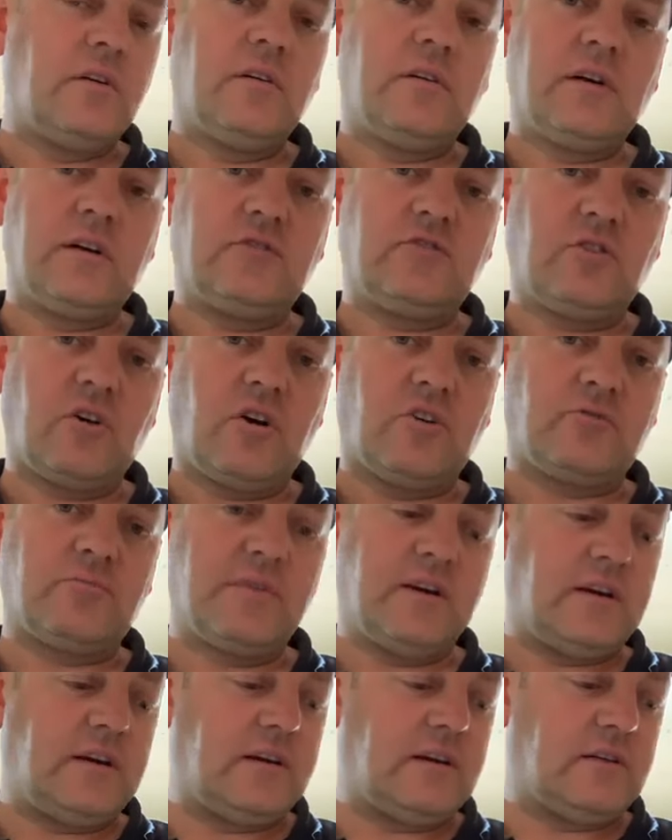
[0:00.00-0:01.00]
they charged
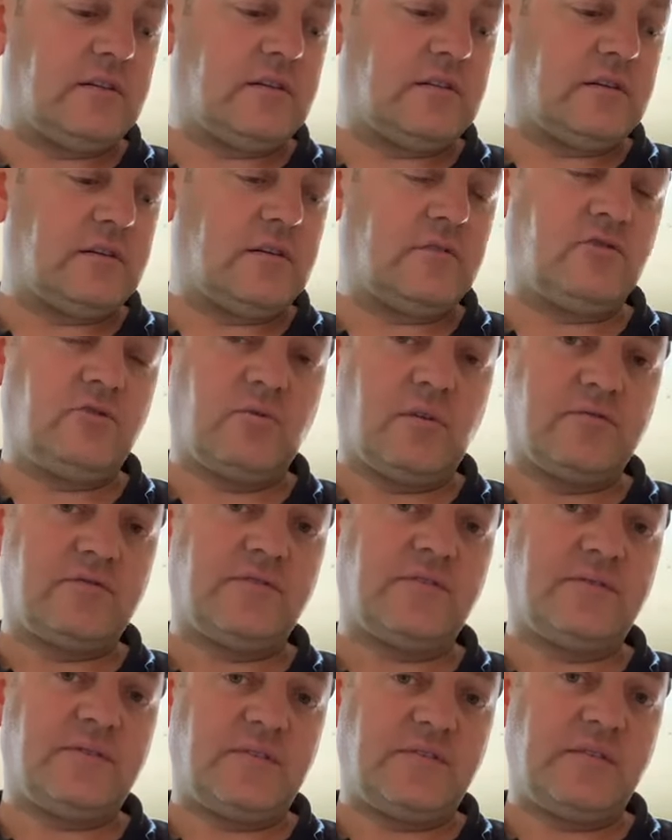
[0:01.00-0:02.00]
me
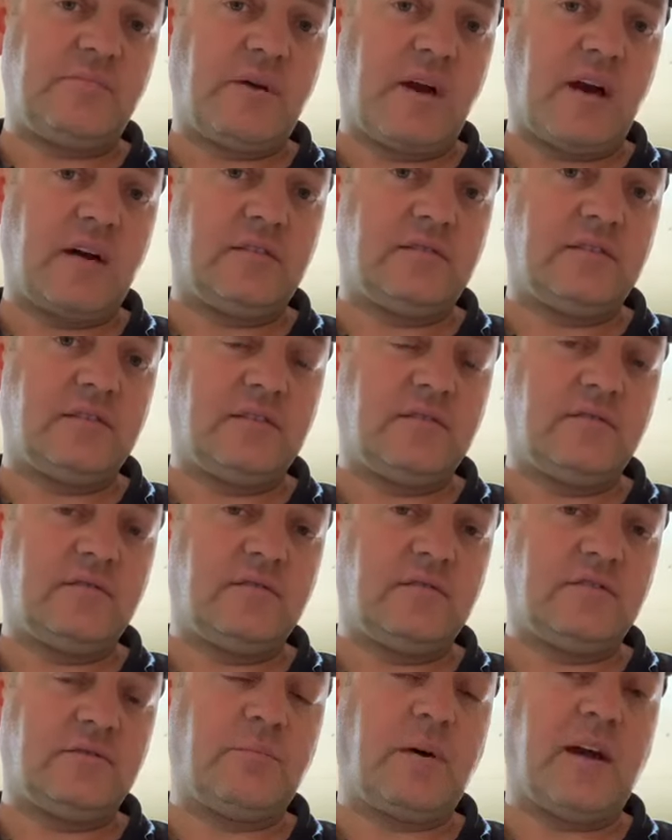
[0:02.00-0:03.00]
£250
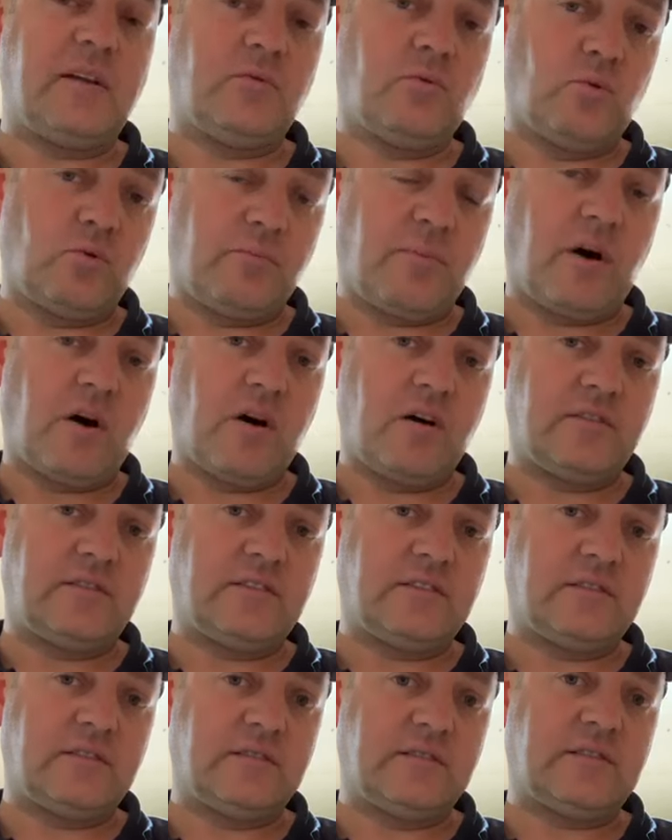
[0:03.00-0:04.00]
to paint all the
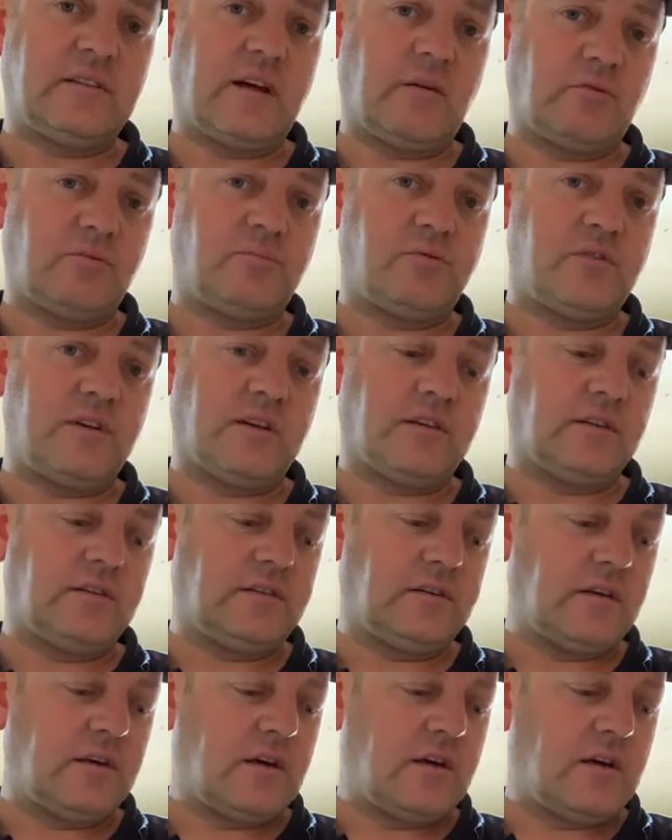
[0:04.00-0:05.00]
parts, so that was pretty
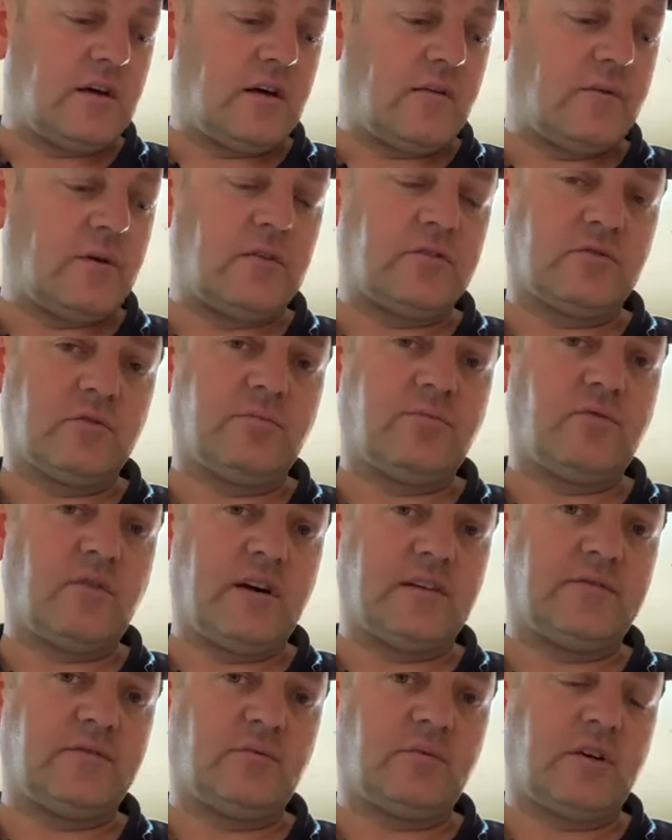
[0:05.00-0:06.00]
good. I thought that was a good
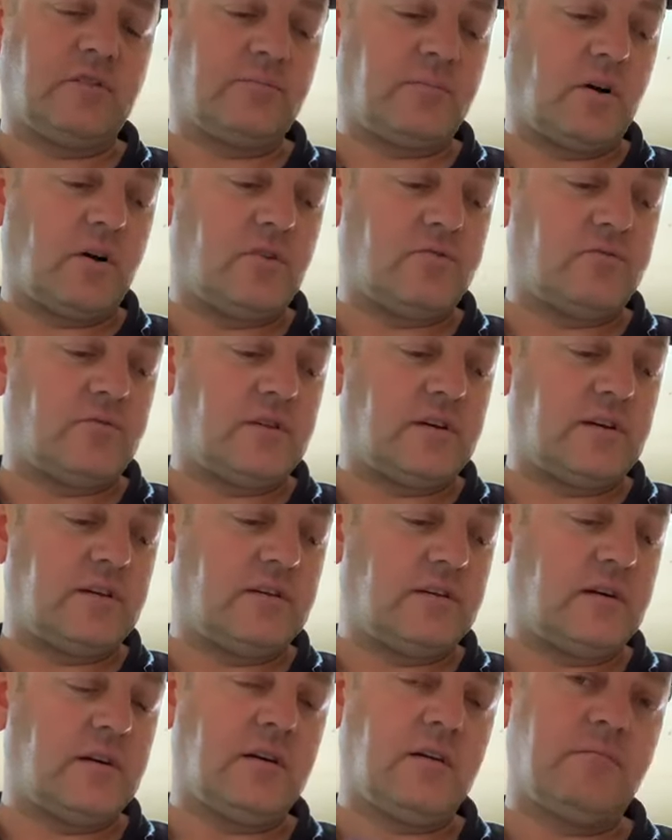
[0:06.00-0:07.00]
price for all those parts, really.
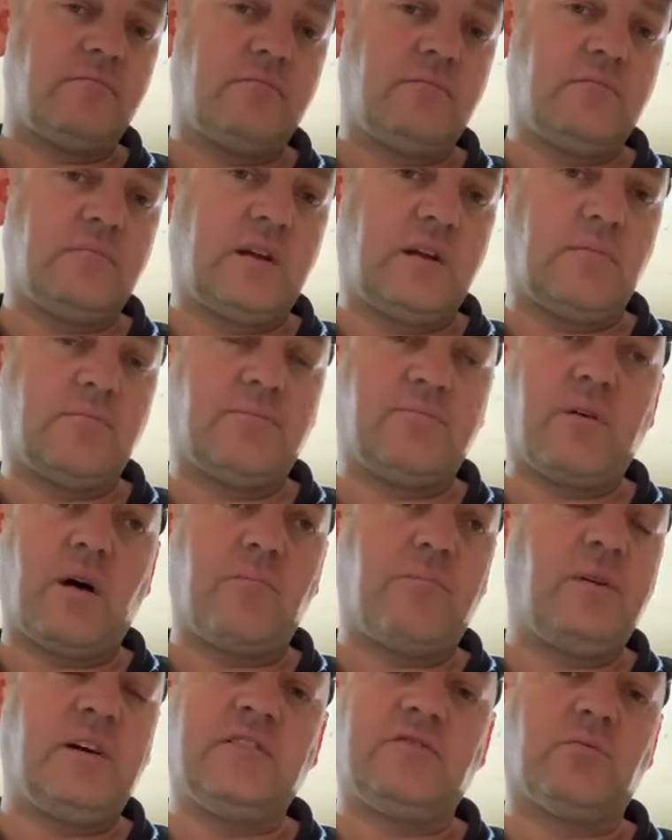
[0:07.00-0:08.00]
And I'm
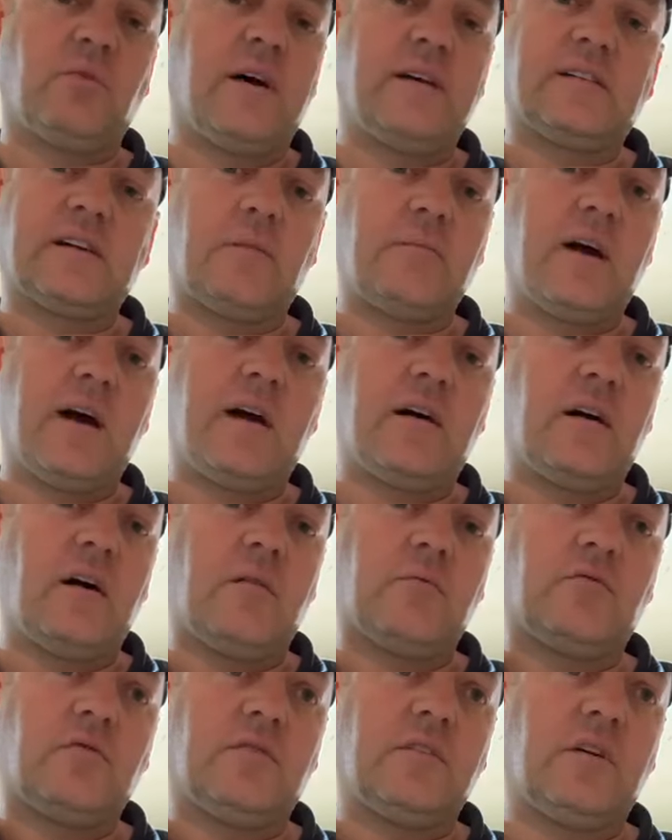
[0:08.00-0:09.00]
pleased with the way it come out.
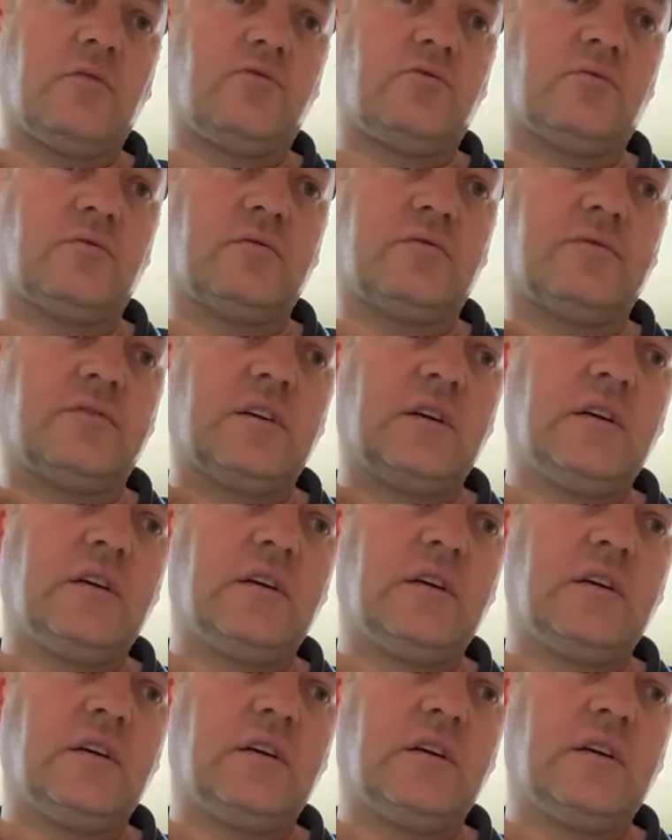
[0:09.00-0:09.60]
I've got no sort of,